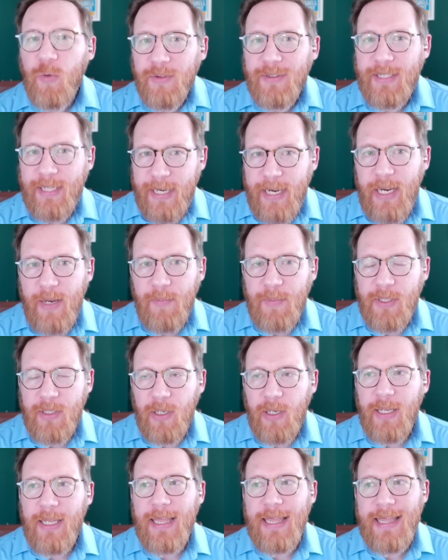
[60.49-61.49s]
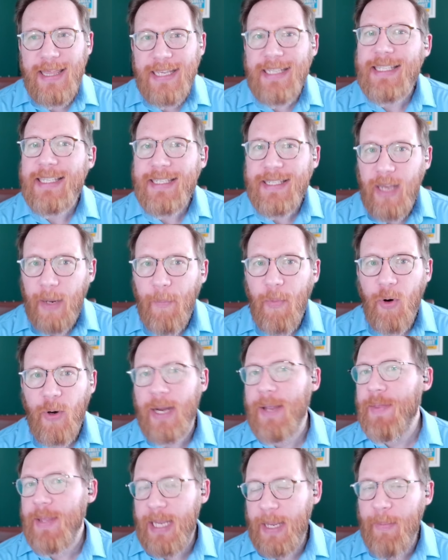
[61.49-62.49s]
teams this summer
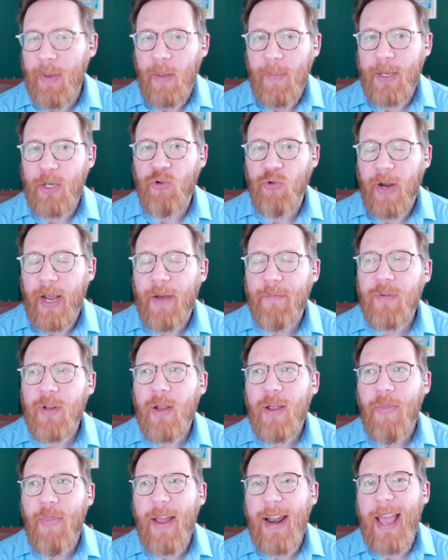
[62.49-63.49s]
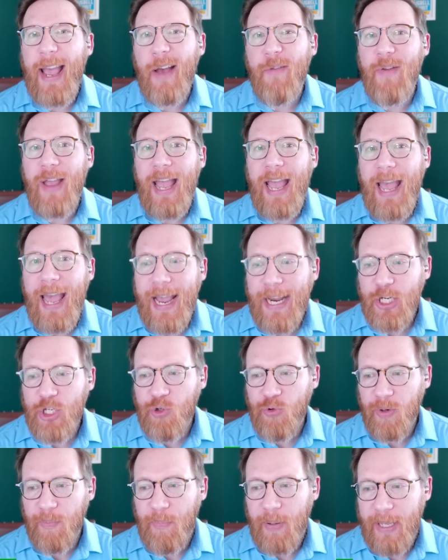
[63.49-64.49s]
in the MLB draft that have
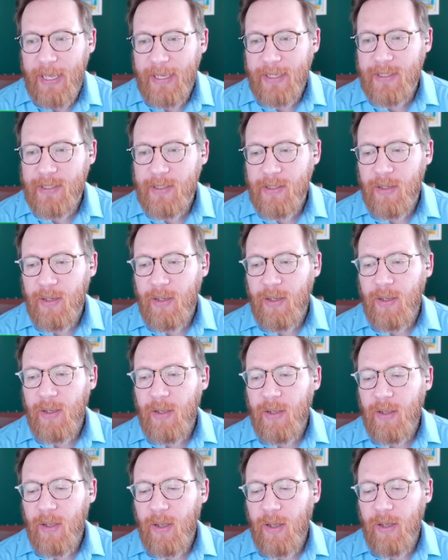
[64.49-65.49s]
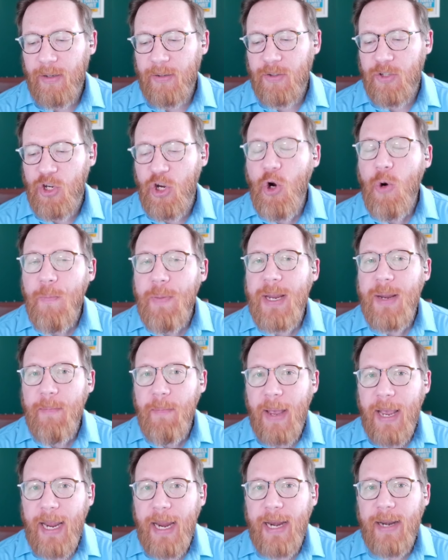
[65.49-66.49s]
extra picks to be
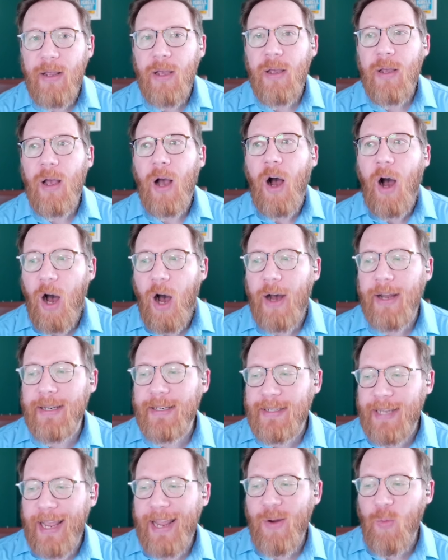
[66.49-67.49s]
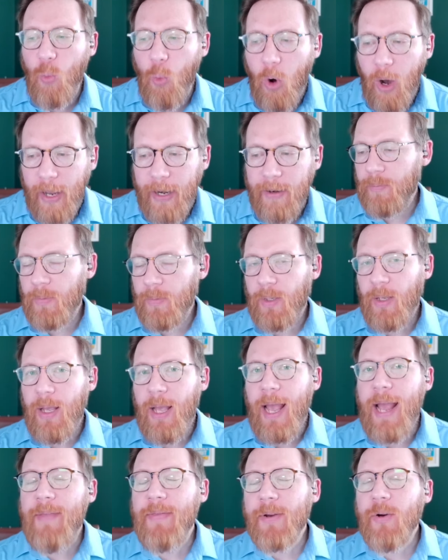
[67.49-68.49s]
made on day one.
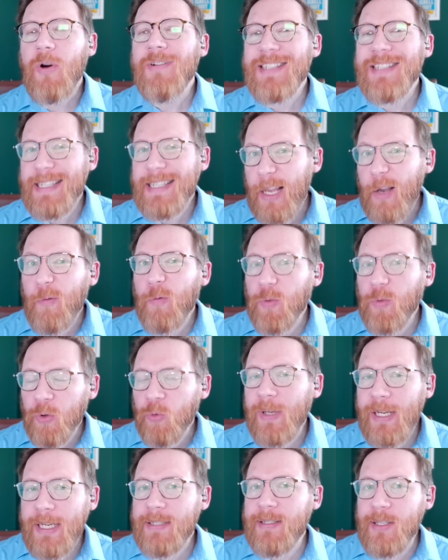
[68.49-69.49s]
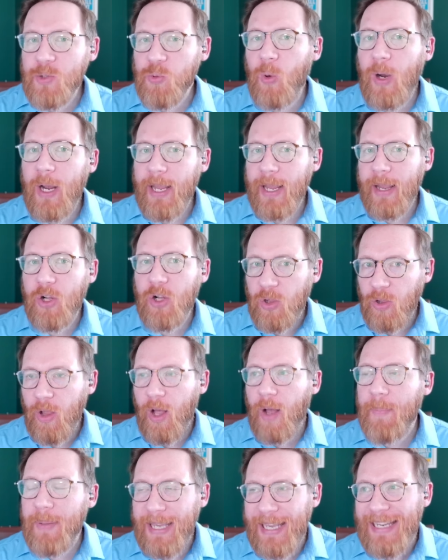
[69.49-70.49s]
And there are several reasons why a
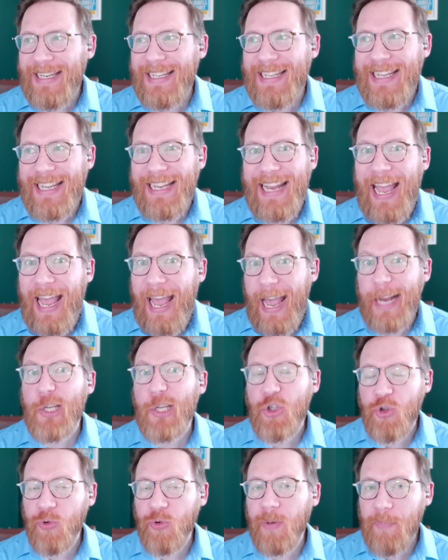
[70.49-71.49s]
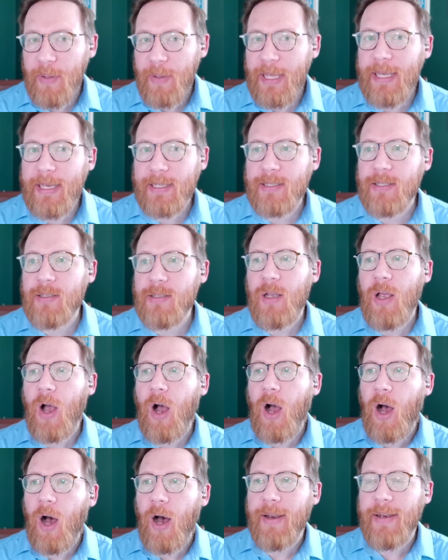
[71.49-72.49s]
club can get extra picks
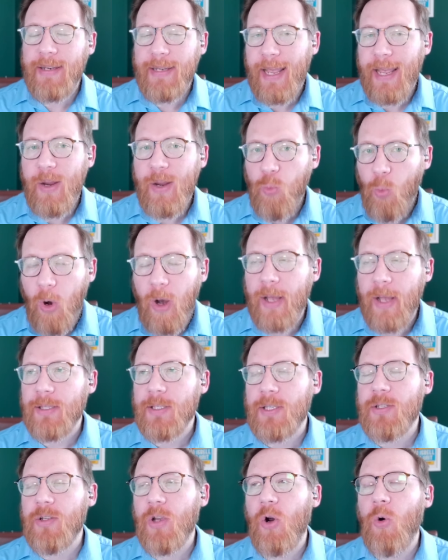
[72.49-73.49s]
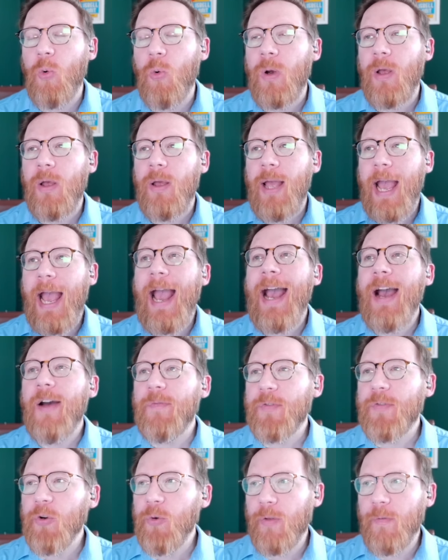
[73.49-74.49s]
on day one. So
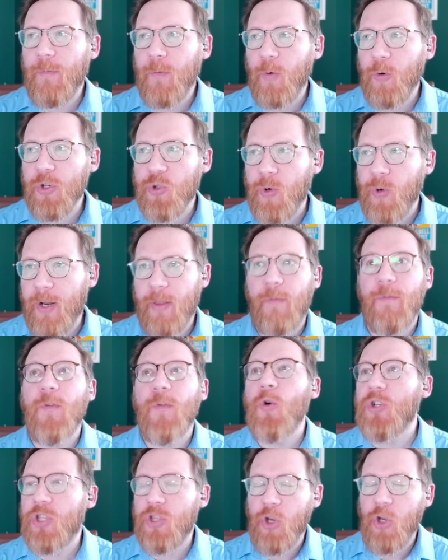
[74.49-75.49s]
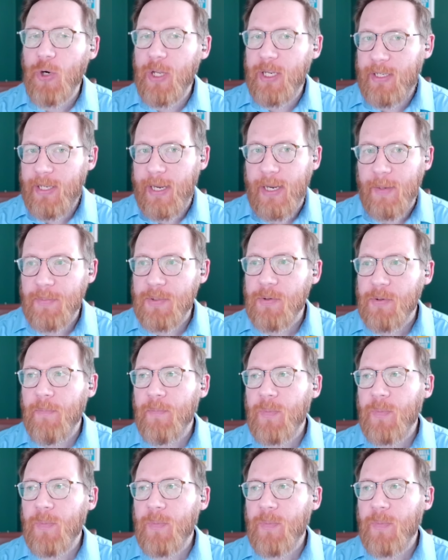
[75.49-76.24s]
after the first round, the first 30 teams,